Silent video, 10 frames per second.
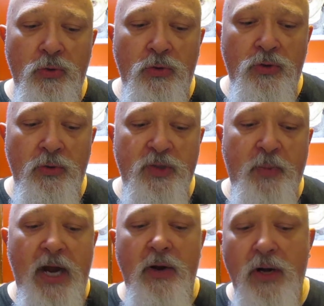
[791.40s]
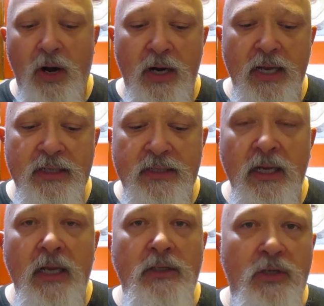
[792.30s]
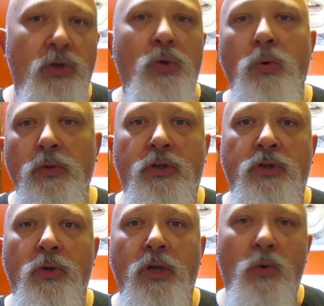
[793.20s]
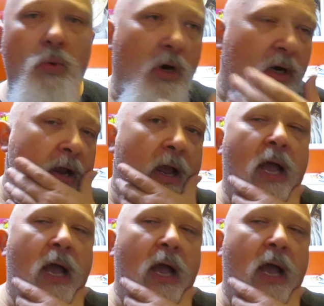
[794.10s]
inspire an artist to do good work.